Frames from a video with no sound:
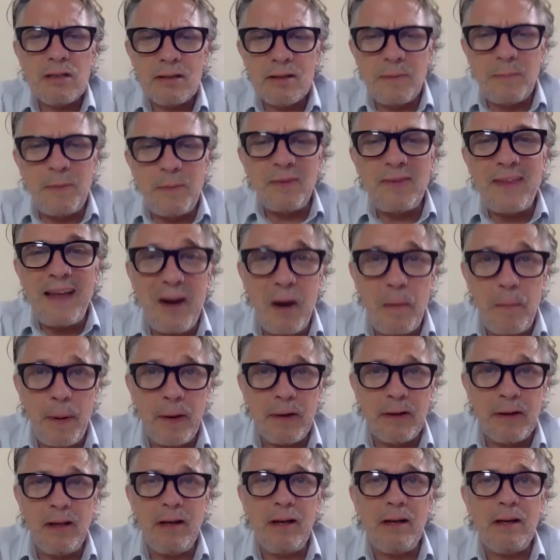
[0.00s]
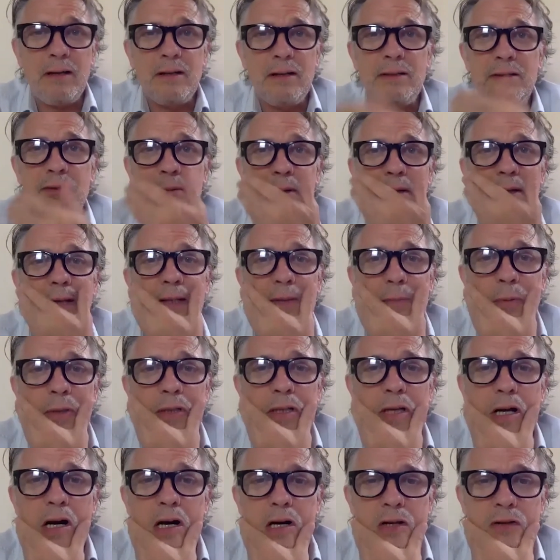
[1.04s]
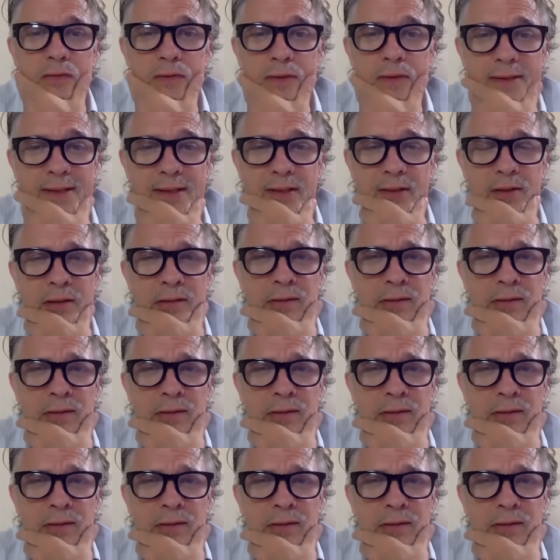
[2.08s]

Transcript: To put that up online as well, that's pretty harsh for the song.